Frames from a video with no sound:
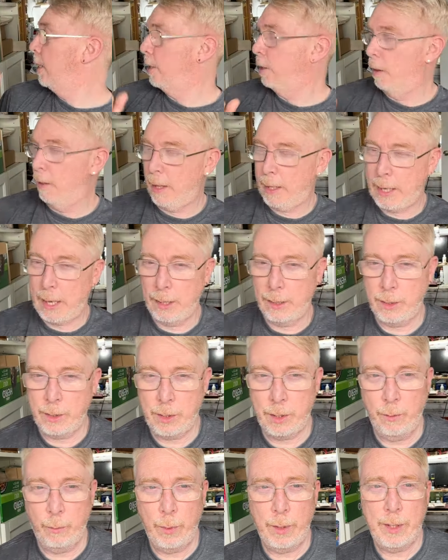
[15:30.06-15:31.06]
and all that kind of
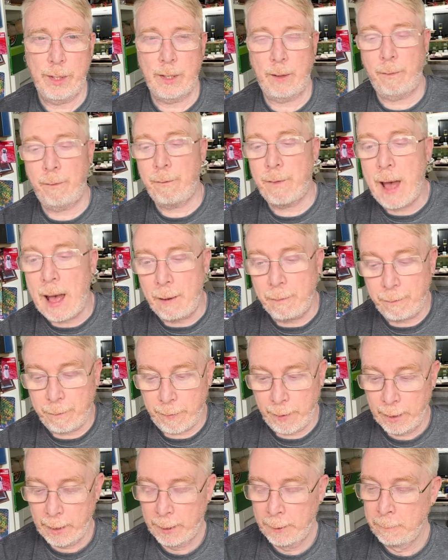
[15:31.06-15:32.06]
stuff, which is a faff,
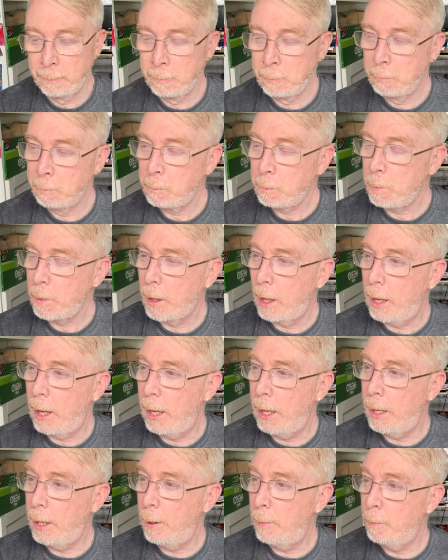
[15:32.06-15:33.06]

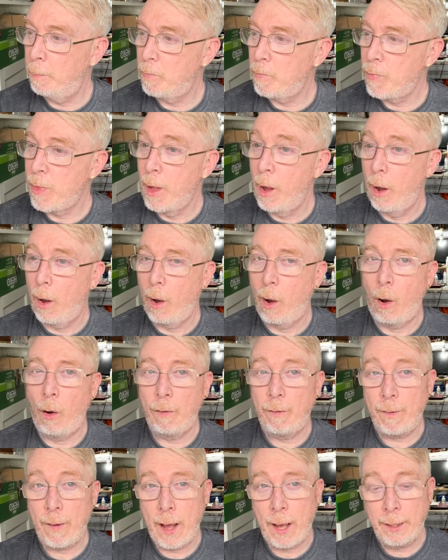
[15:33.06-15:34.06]
um, or
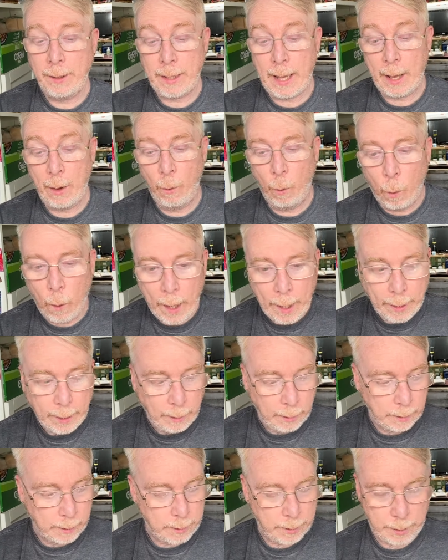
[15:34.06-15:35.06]
find a
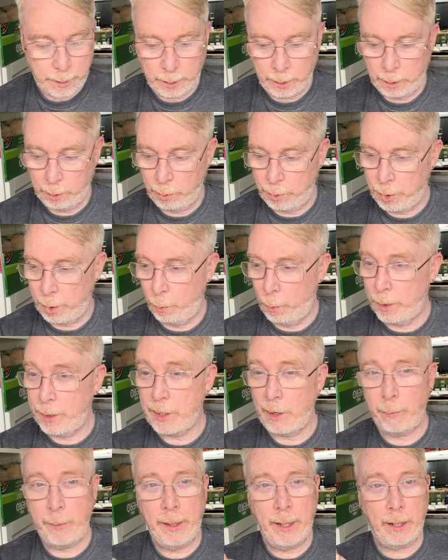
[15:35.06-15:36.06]
wireless solution, which
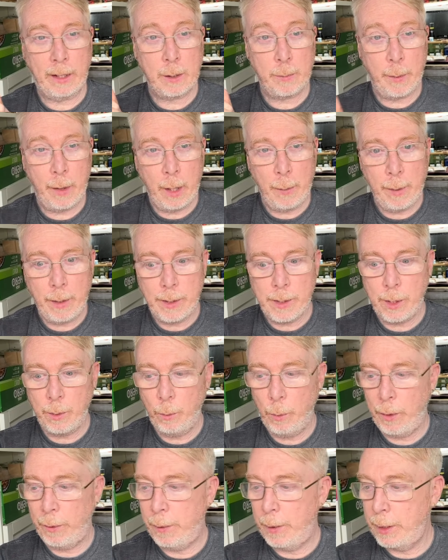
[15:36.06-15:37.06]
I've been experimenting
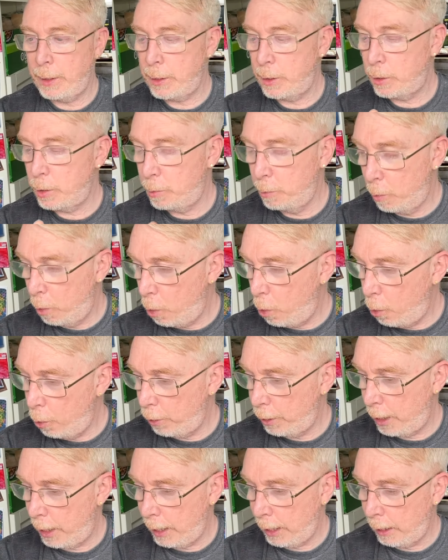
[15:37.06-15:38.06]
with this
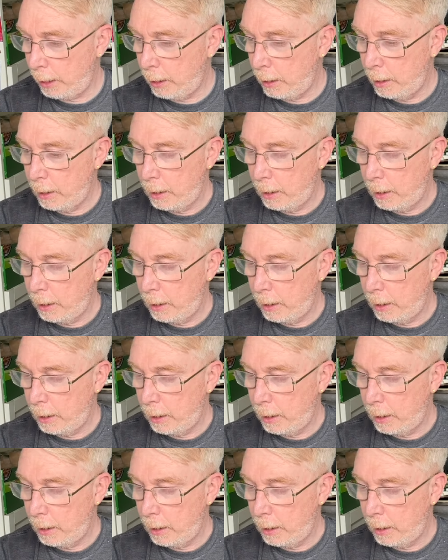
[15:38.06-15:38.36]
morning